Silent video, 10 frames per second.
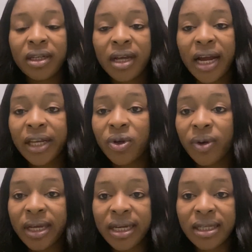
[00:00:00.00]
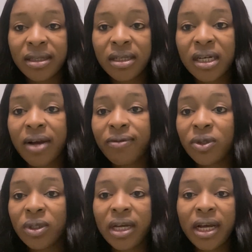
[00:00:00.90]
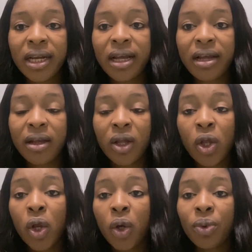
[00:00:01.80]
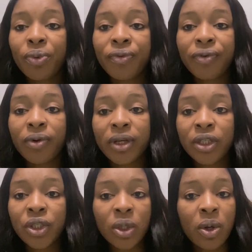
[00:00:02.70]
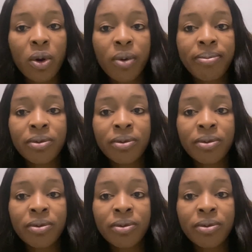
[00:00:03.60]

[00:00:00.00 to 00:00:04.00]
and young girls, they travel to Ghana, look for a job